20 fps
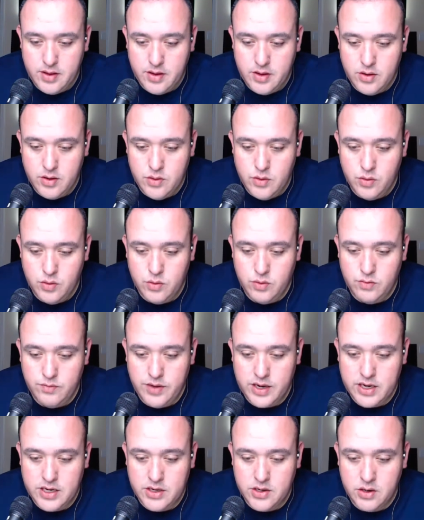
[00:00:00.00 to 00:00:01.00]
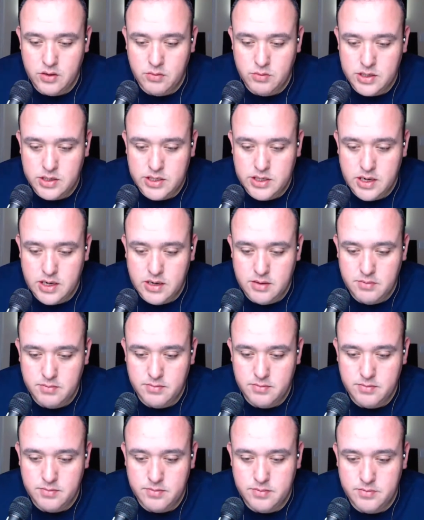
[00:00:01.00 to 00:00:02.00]
Cool. Victor, what's up?
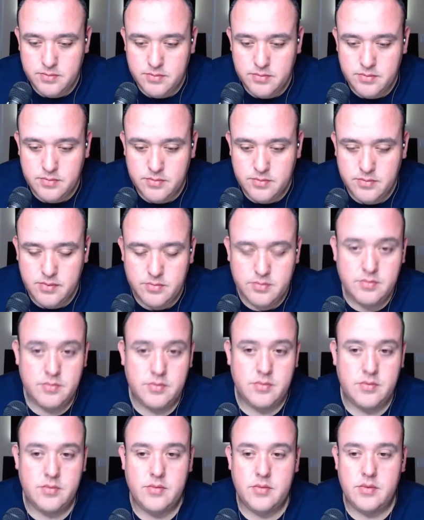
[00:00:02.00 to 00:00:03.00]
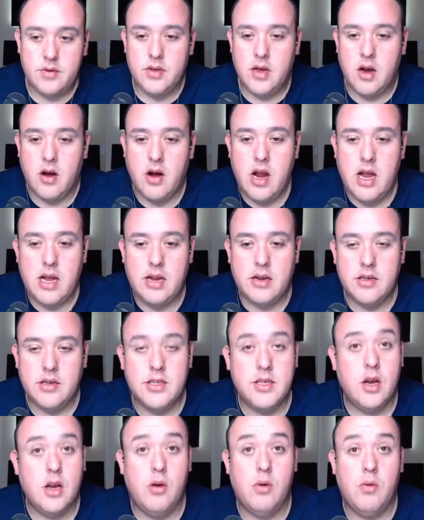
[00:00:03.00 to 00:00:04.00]
All right.
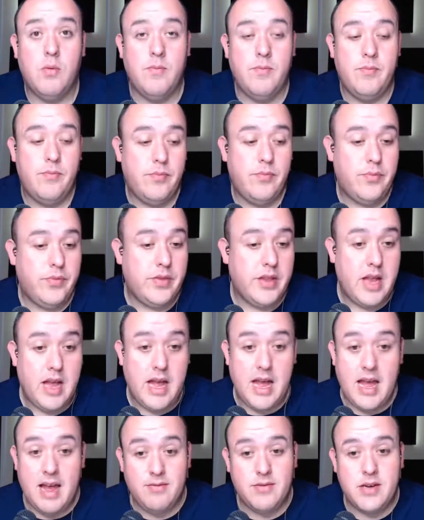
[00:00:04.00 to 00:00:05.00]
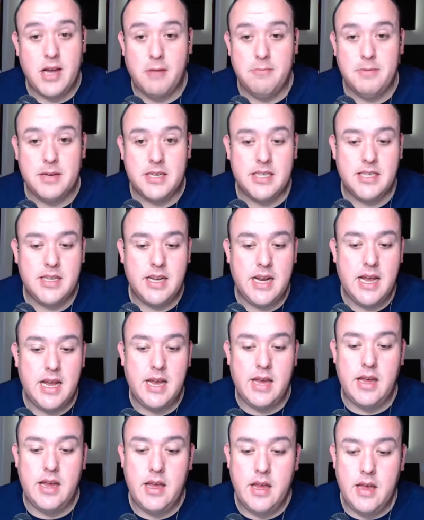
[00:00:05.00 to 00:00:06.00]
So I have topics
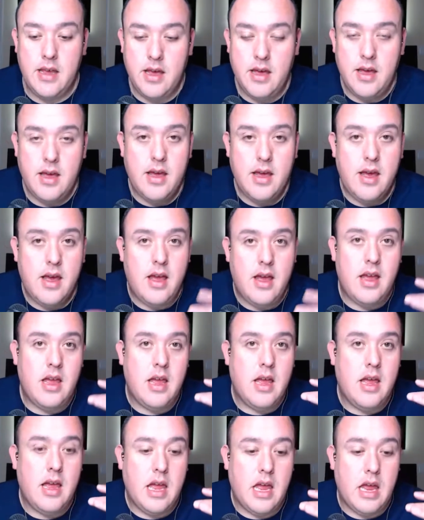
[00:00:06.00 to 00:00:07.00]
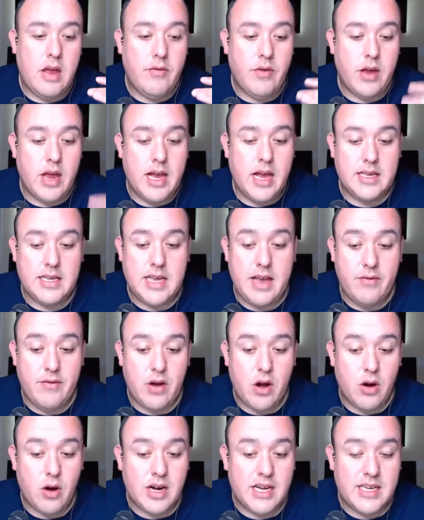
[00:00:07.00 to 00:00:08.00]
today. If you guys haven't
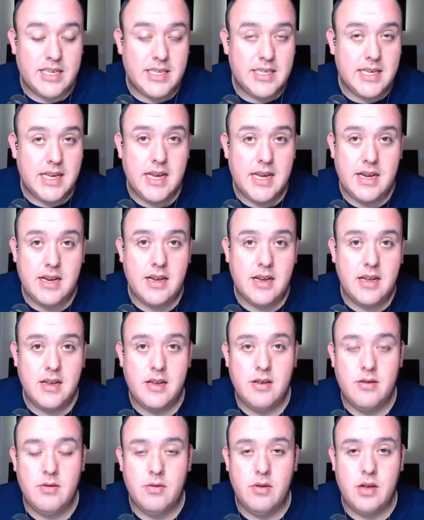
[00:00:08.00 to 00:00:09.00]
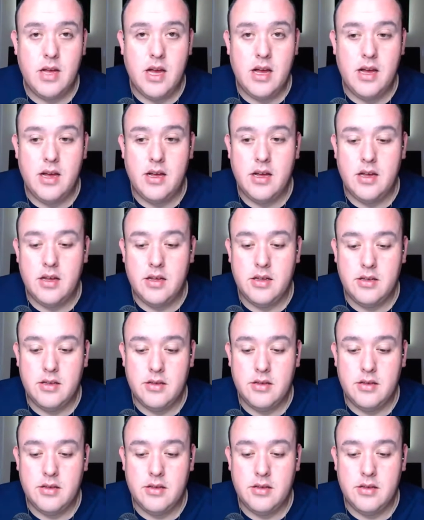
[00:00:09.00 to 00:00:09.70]
already seen uh